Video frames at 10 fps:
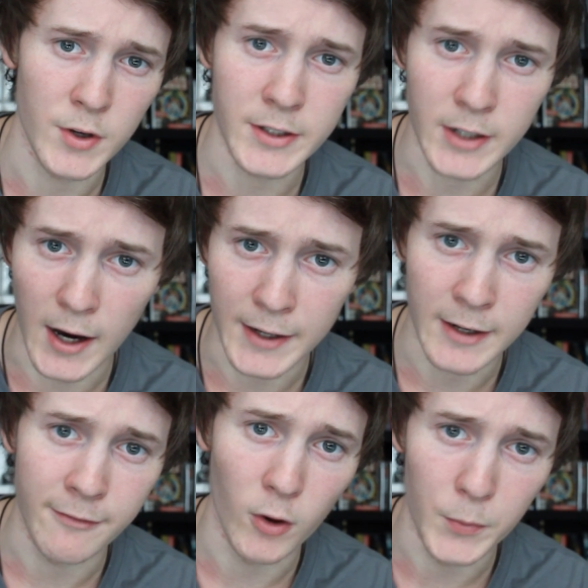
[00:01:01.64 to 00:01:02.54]
Scott,
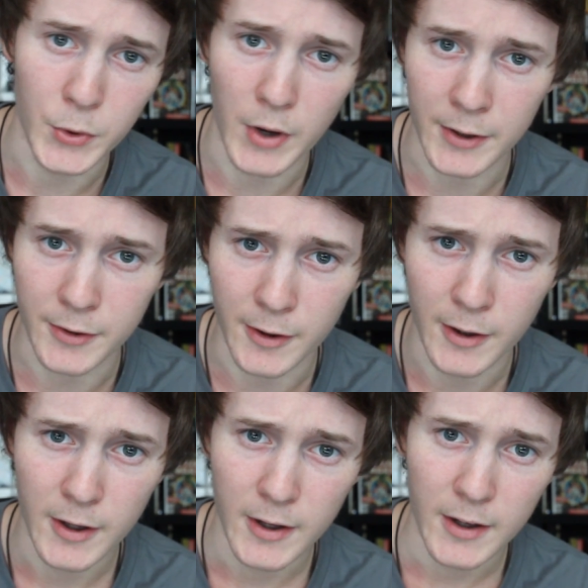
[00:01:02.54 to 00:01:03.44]
a film director,
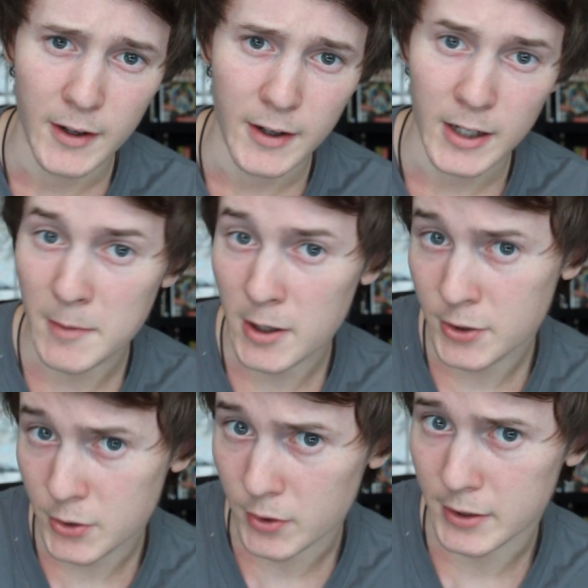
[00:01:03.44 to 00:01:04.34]
committed
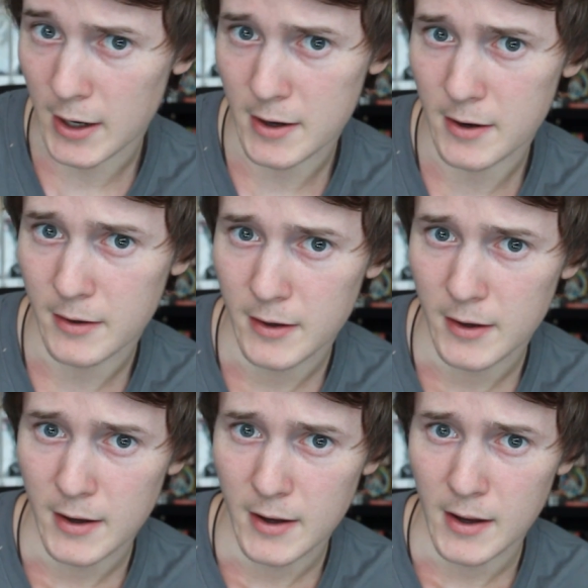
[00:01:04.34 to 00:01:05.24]
suicide.
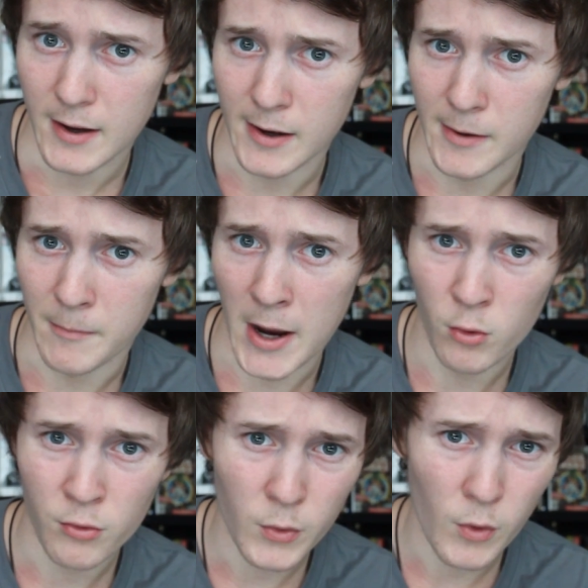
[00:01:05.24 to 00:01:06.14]
Um, I
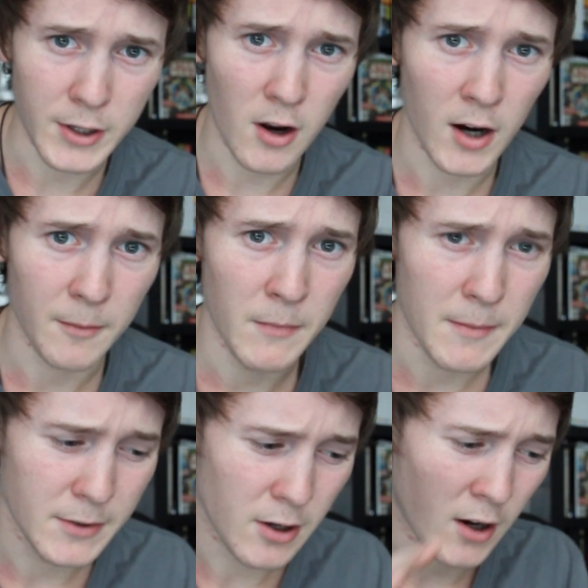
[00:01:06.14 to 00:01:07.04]
don't really want to talk
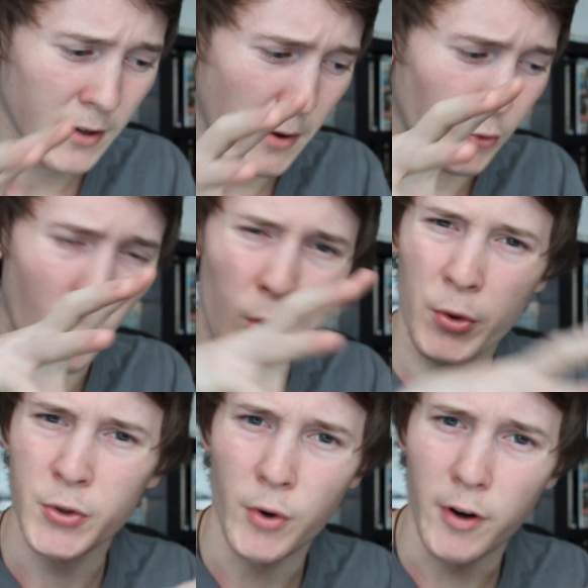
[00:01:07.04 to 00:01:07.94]
talk about the whole
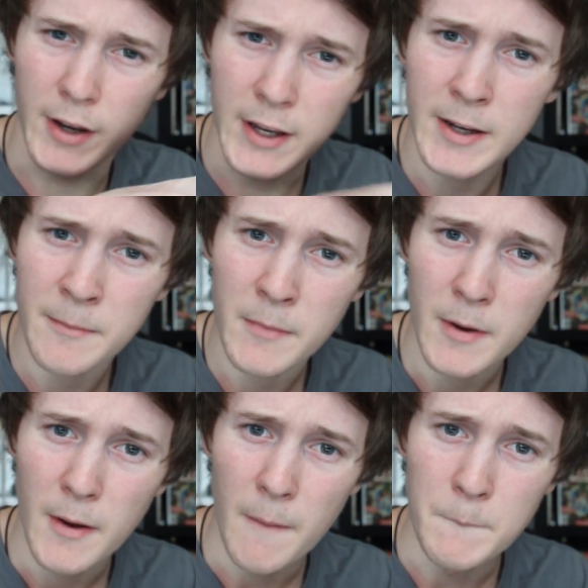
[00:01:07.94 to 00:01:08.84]
story on him,
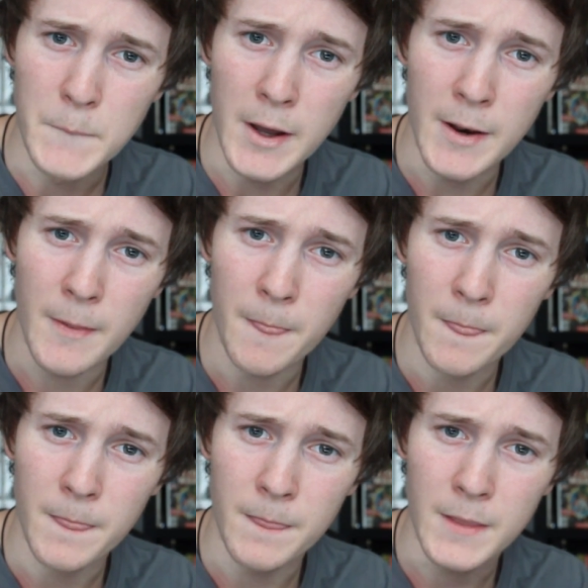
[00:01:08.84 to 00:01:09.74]
but
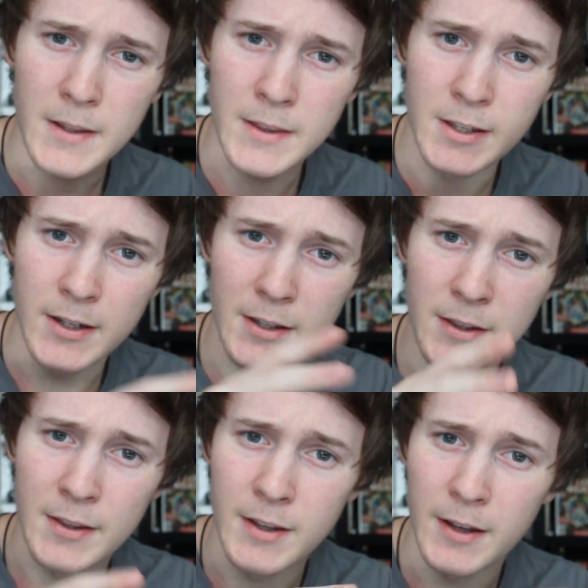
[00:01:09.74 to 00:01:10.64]
the
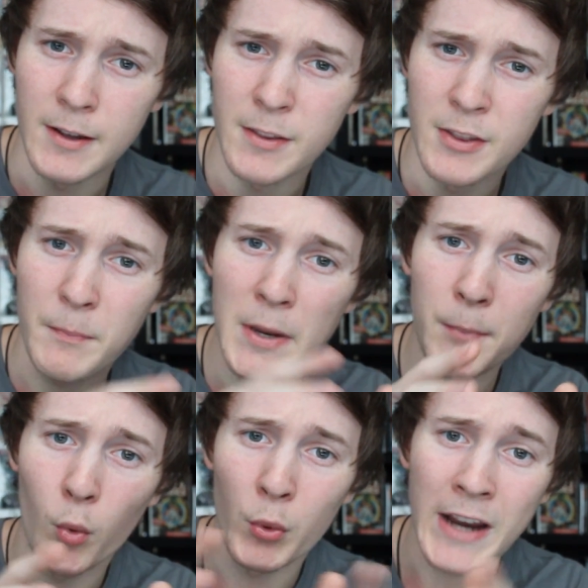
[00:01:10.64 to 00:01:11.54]
the the
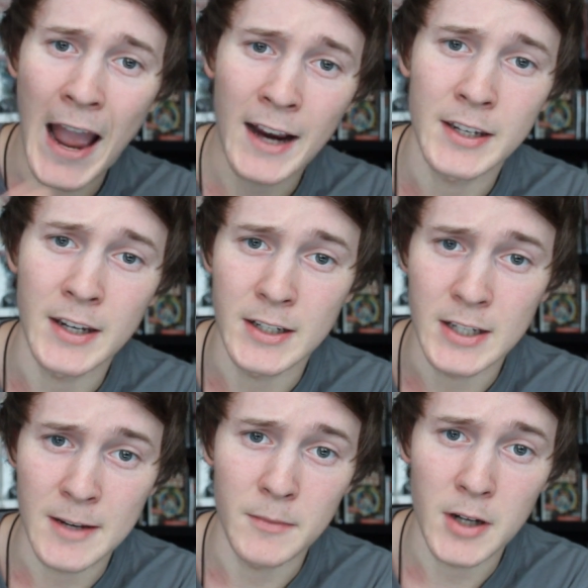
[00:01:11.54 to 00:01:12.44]
people reacting to
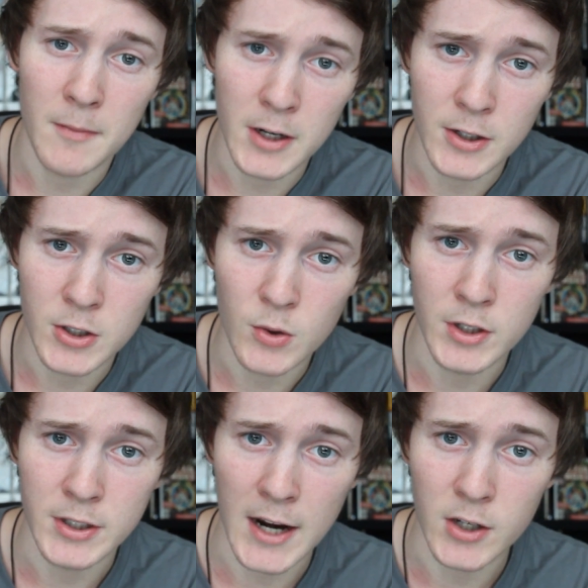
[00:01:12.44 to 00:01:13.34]
him committing
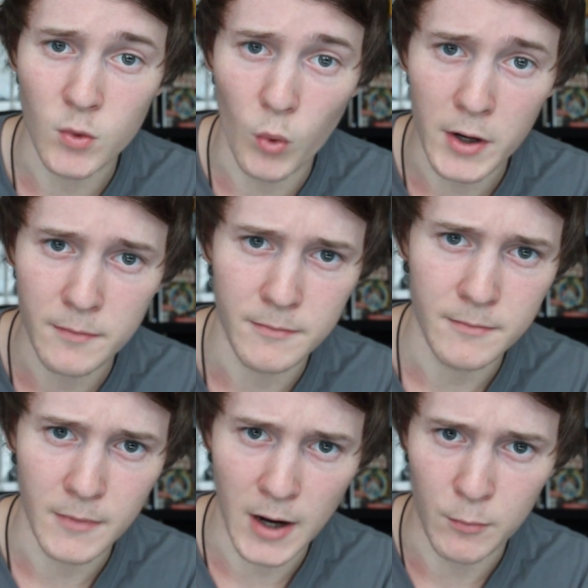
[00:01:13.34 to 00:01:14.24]
suicide is what
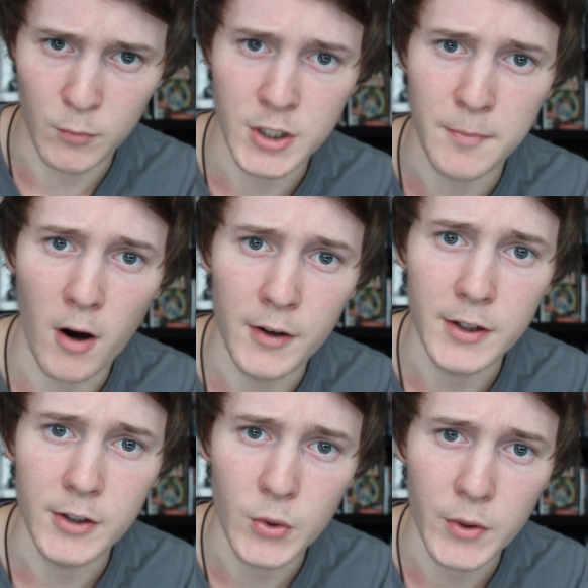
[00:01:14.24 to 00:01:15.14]
I'm
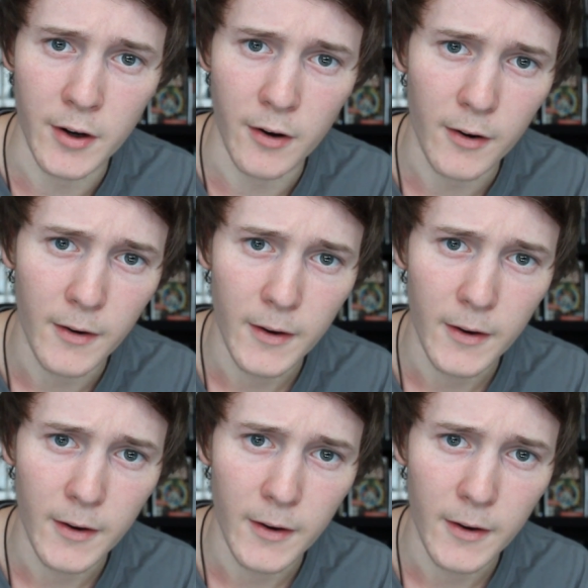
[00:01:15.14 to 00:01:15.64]
responding to here.